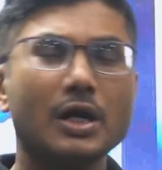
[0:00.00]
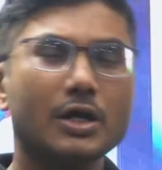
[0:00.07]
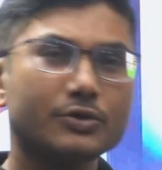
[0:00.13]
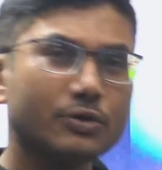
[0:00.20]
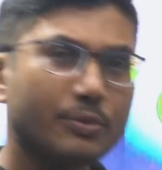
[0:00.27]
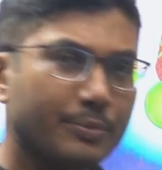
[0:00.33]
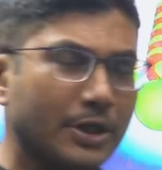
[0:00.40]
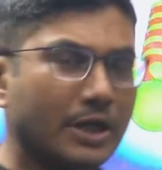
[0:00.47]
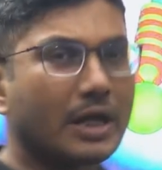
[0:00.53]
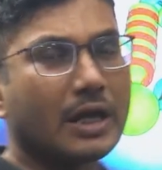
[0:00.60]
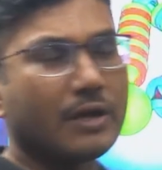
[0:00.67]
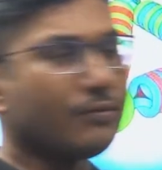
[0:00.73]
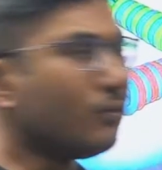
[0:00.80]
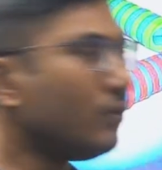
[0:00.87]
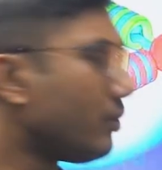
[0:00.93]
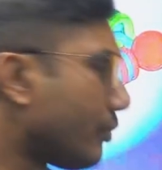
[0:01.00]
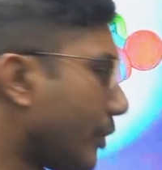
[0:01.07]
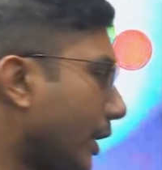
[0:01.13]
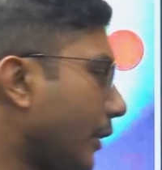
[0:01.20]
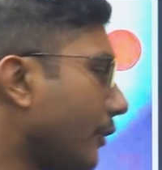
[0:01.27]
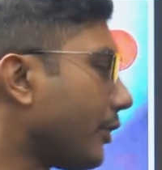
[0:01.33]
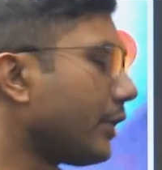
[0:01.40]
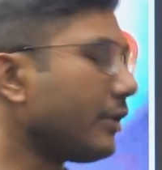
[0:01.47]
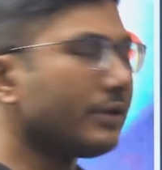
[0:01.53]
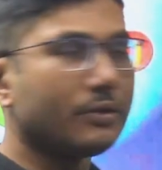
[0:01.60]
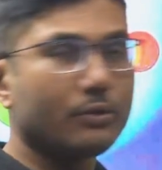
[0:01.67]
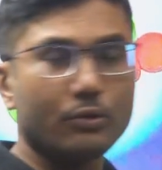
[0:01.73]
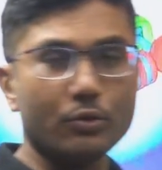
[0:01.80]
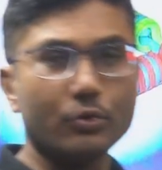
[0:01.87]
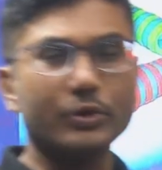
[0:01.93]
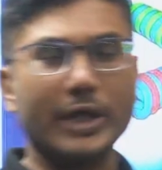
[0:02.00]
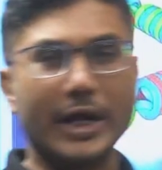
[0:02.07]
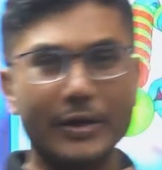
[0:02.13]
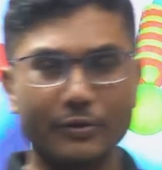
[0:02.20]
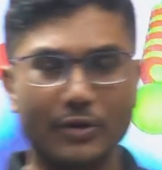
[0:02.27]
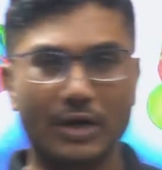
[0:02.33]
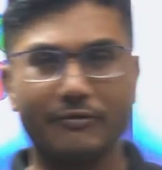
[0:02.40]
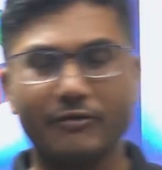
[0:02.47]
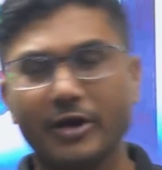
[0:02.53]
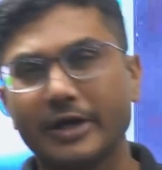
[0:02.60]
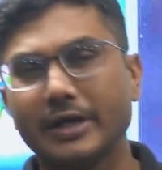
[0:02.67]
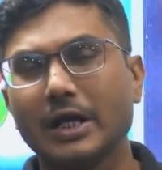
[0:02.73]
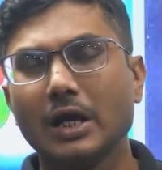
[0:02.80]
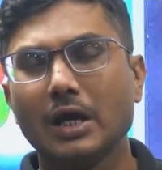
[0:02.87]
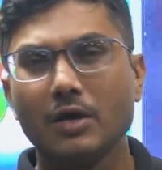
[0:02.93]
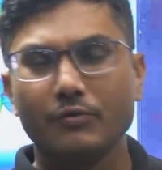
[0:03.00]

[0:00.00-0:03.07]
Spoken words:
So be careful, 2022, try to avoid.